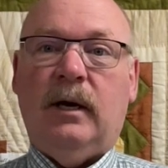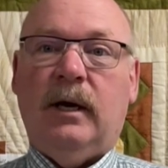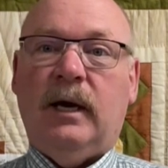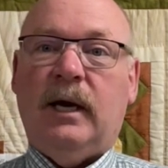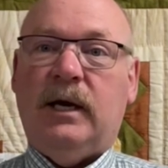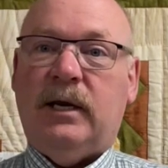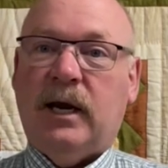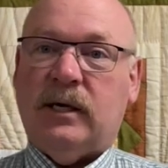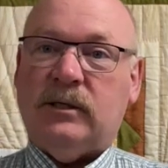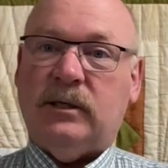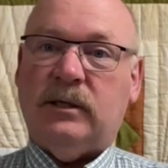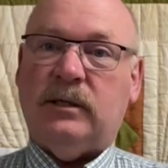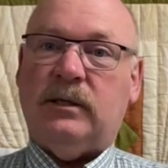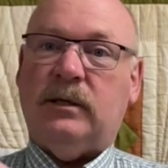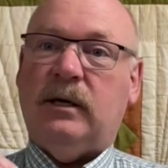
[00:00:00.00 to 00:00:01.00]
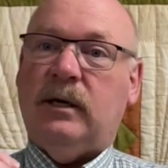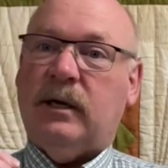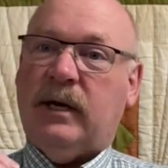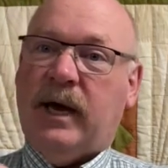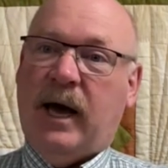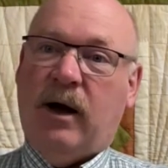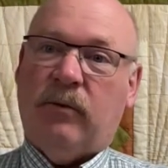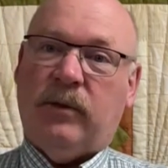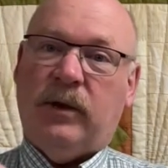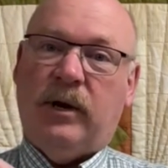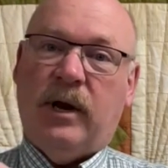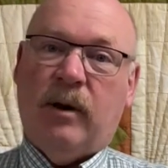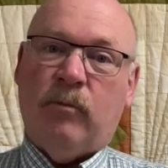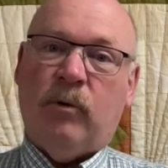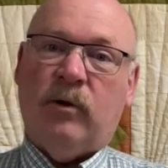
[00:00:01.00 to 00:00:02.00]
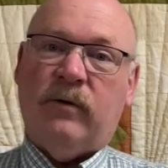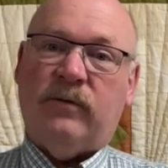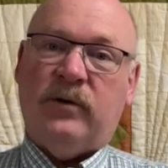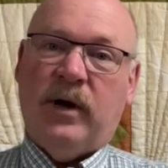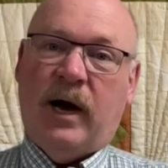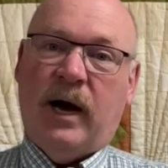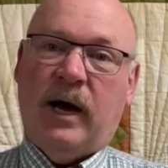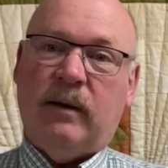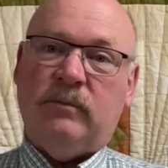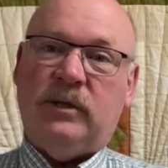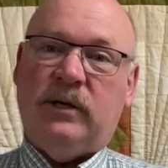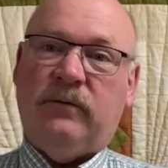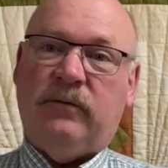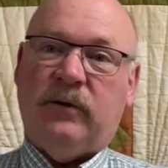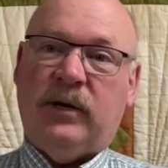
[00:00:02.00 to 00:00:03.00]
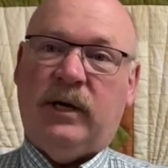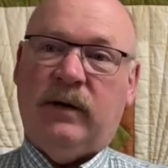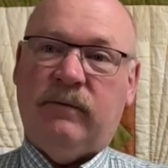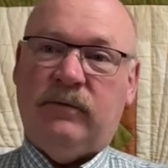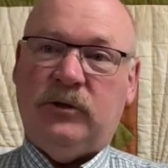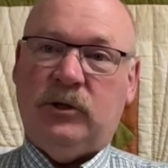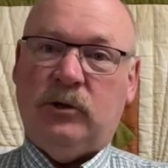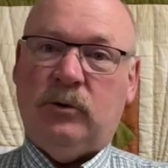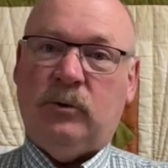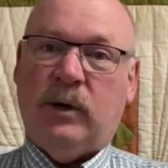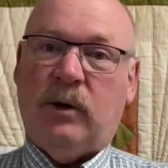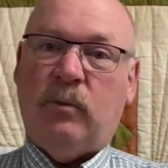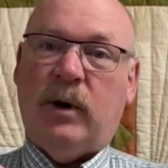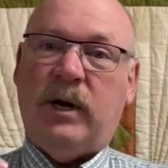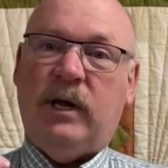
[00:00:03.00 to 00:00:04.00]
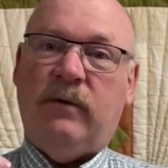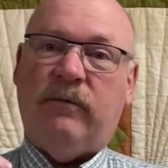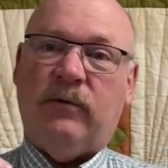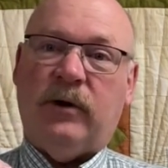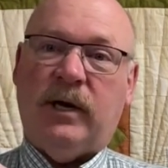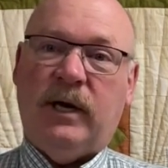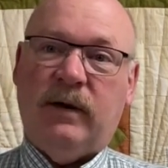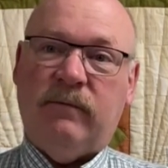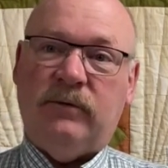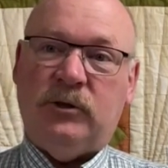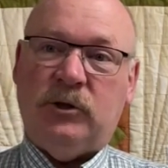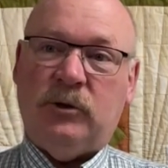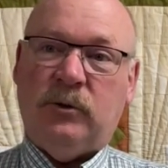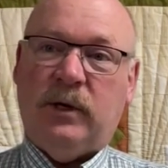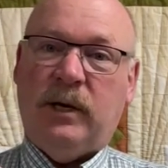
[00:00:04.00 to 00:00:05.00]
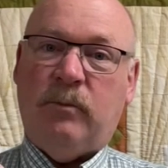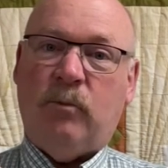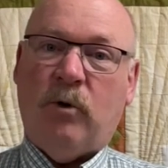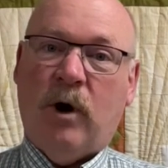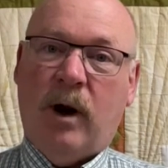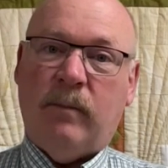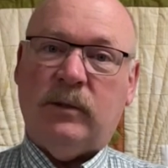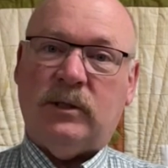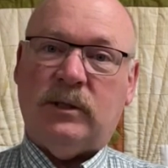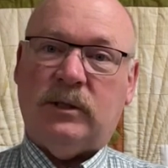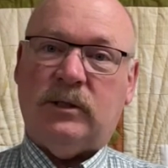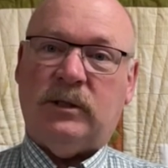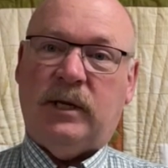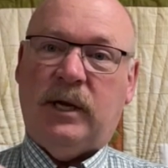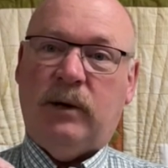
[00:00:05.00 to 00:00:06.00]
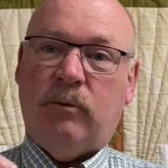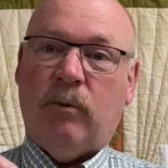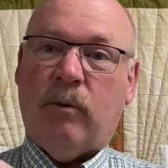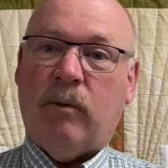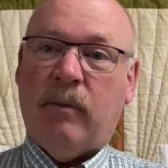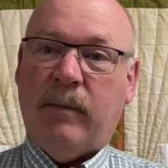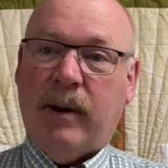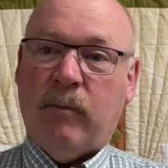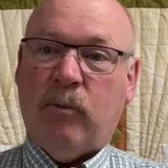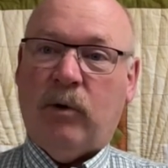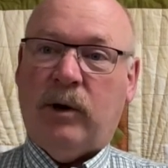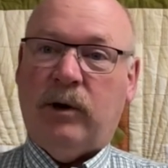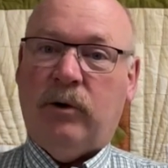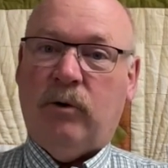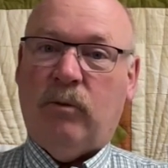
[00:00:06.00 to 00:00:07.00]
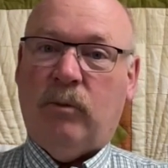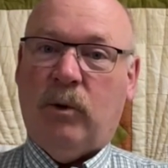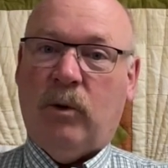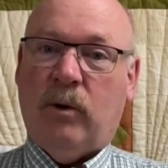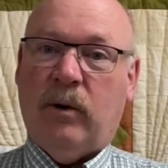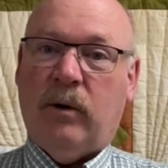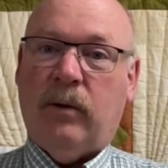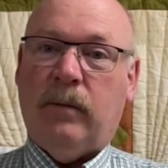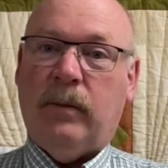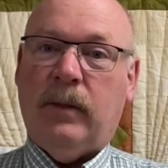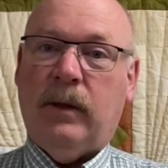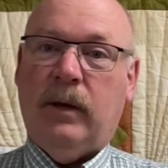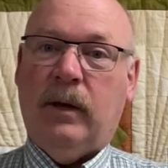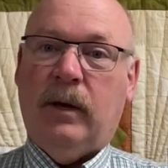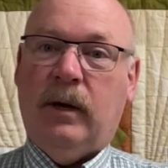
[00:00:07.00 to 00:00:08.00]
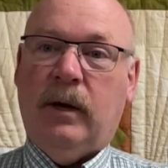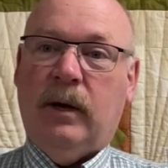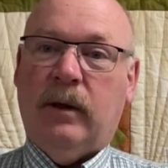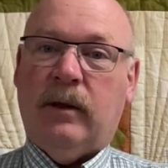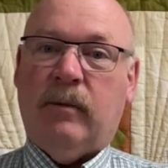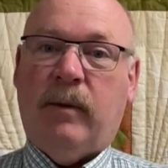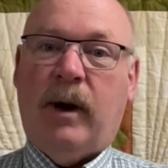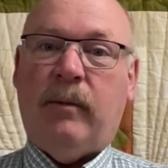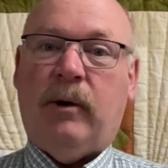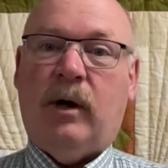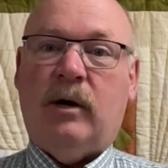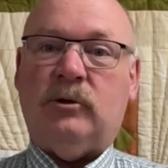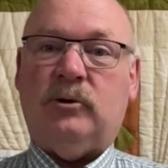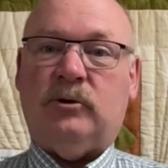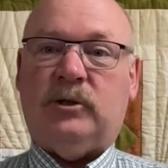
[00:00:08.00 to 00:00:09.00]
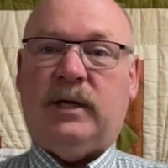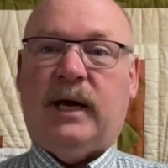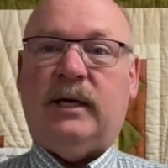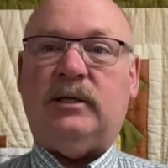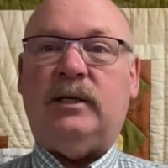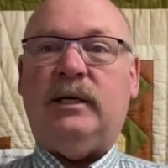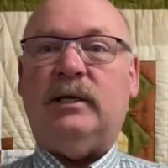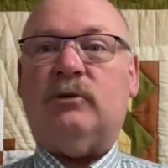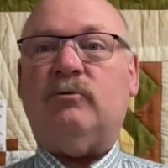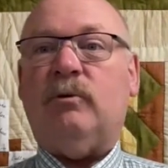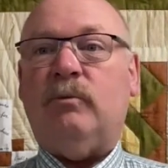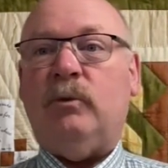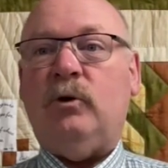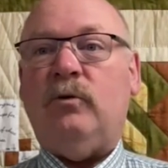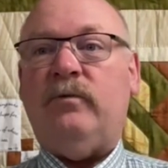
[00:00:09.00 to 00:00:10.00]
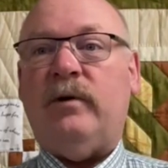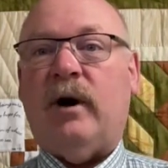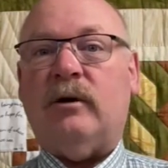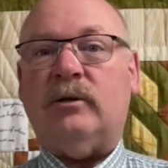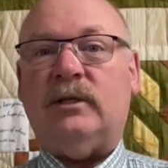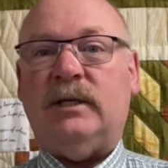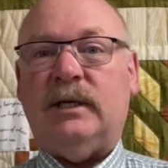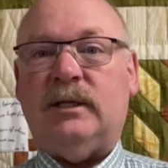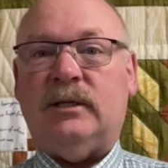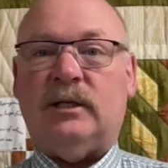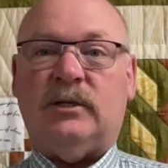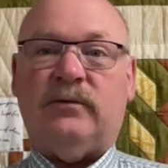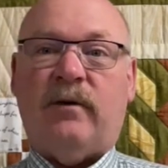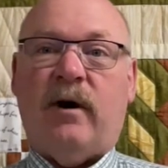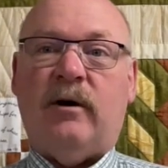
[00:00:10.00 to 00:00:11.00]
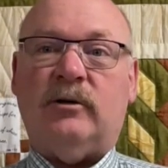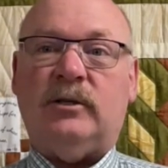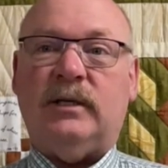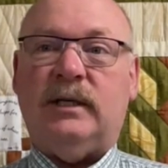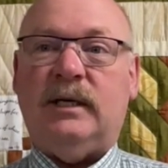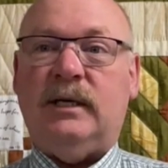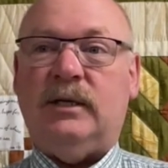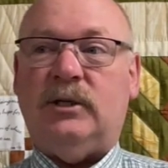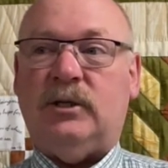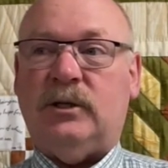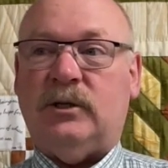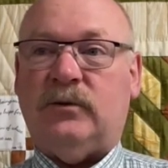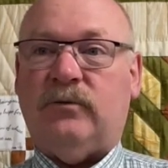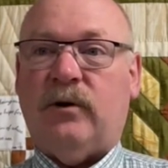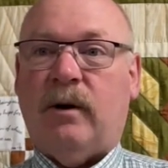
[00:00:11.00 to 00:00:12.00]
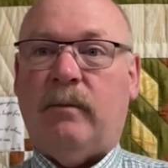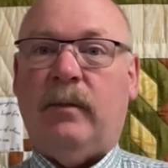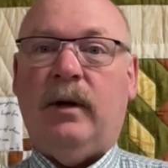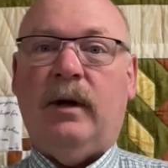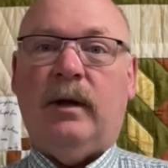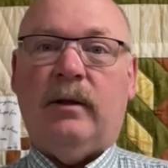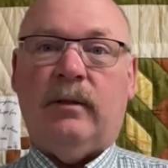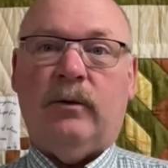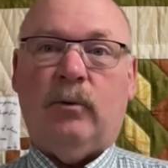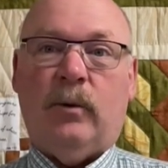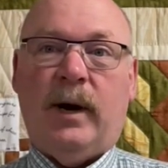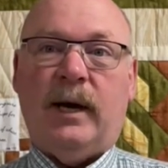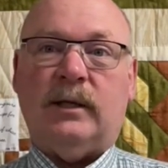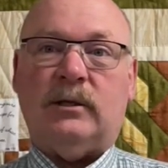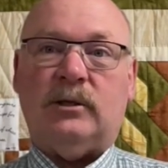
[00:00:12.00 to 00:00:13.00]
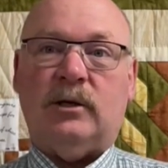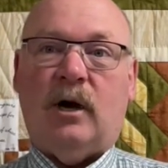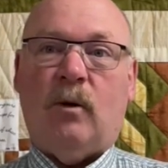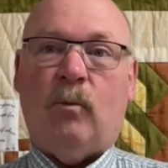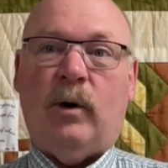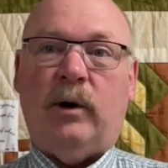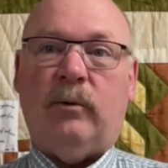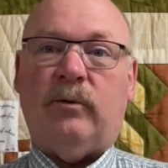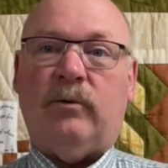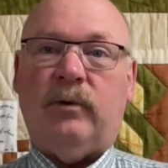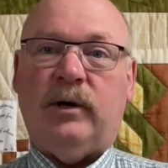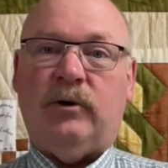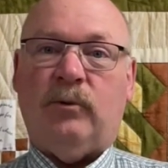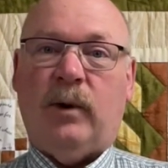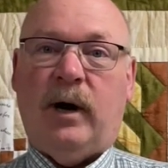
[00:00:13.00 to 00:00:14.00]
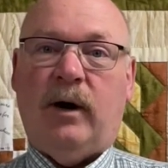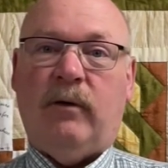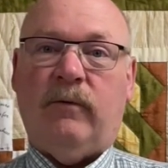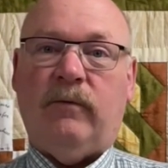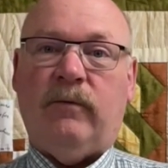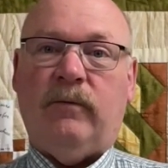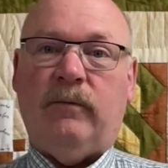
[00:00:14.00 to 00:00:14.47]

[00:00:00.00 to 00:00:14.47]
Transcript: He doesn't count the number of times he forgives you, and when he forgives you, he promises that he will remember it no more. The Bible also says he has removed our sins as far as the east is from the west, Psalm 103:12.